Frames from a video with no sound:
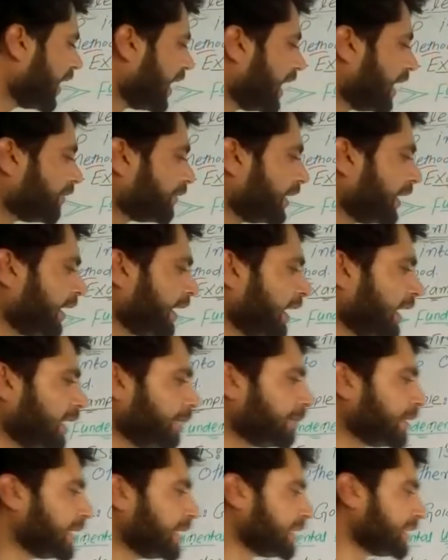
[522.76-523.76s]
of the
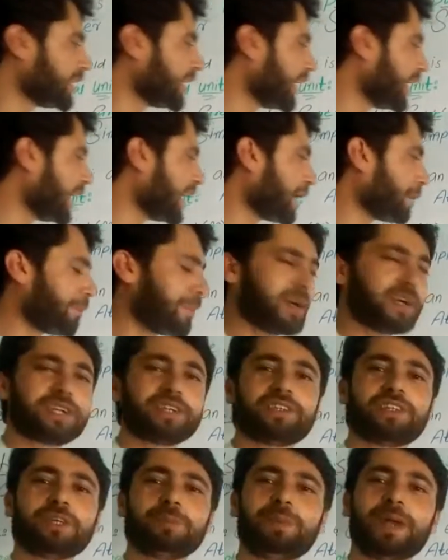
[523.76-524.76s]
element are
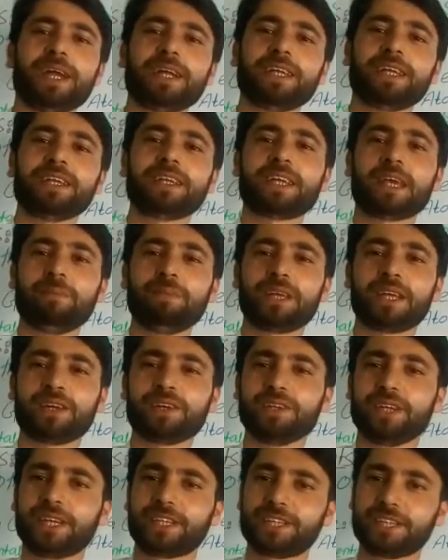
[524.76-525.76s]
participate in
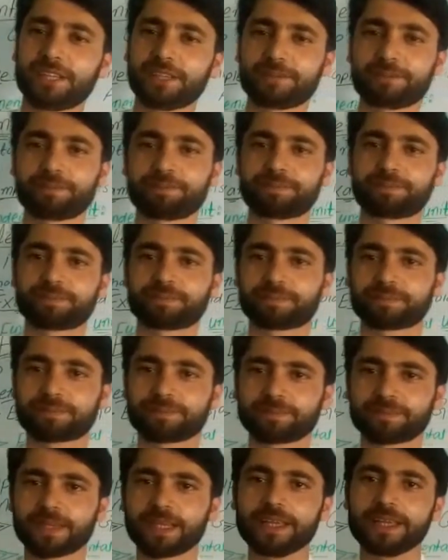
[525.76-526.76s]
chemical reaction.
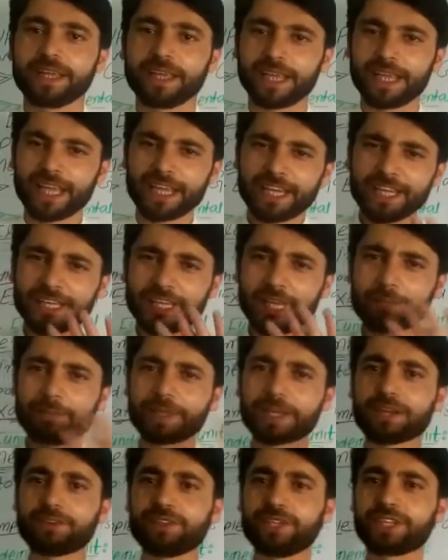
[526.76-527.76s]
Any
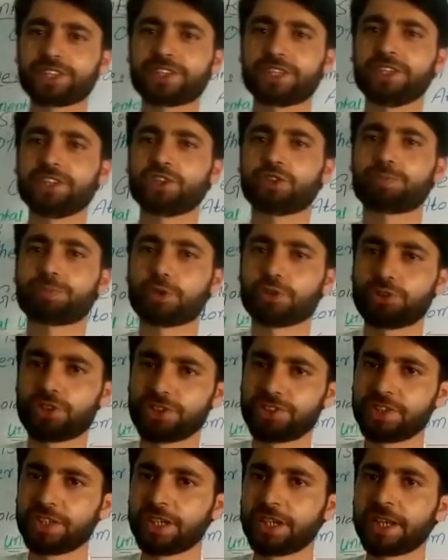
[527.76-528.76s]
chemical reaction is
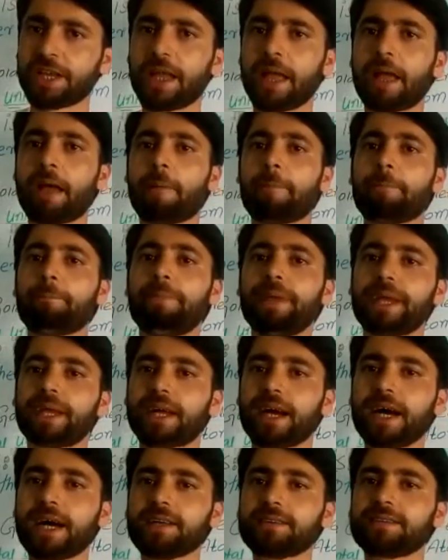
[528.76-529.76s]
processing
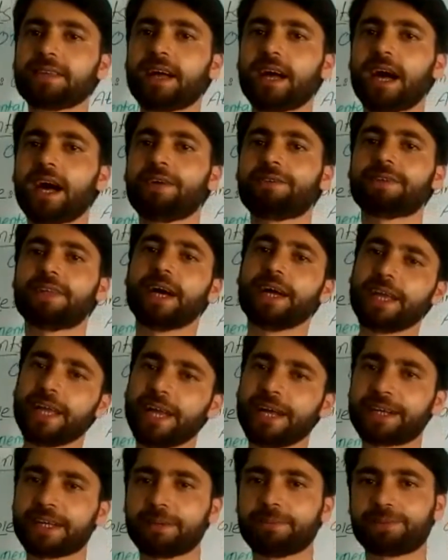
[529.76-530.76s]
because of the
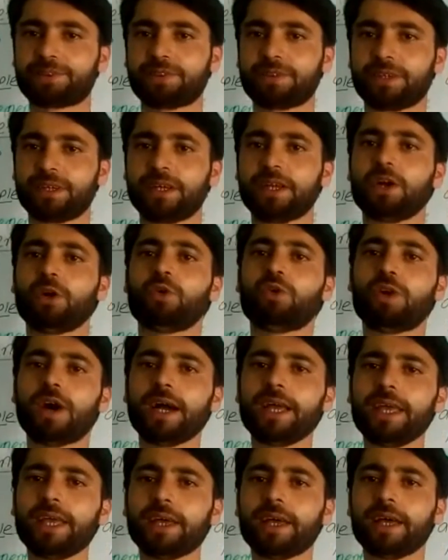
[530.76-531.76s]
atoms.
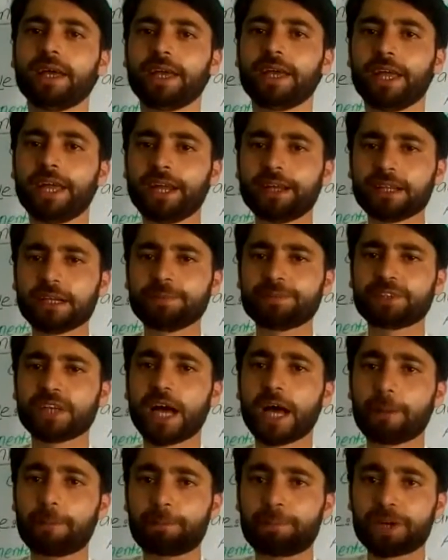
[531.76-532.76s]
Why? Atoms
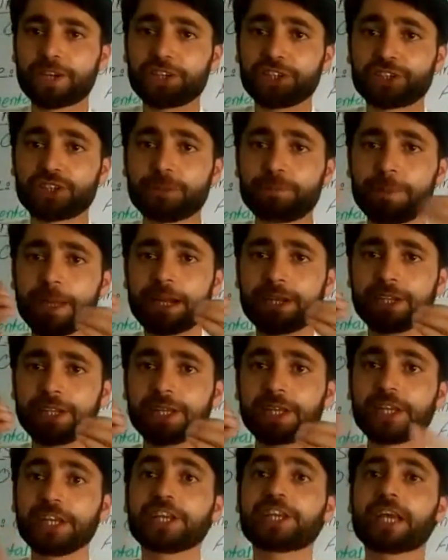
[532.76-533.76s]
are
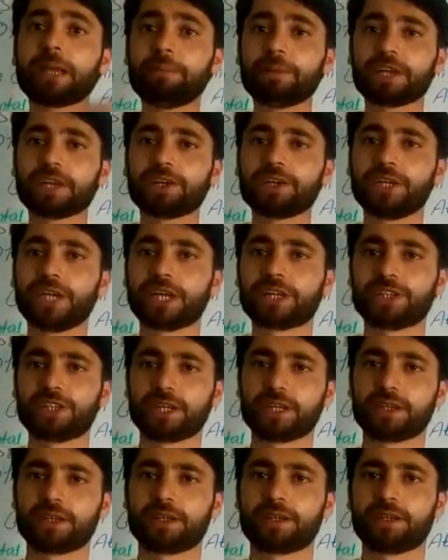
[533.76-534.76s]
participating in chemical
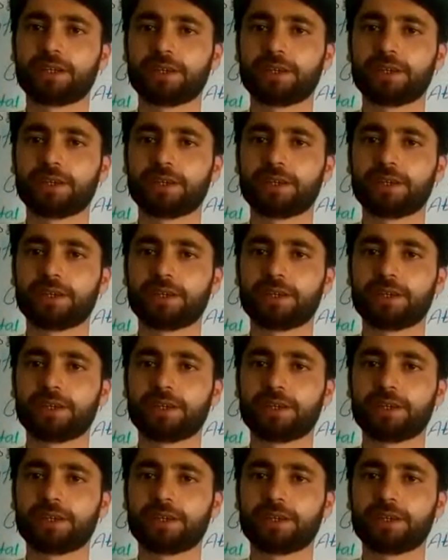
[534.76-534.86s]
reaction.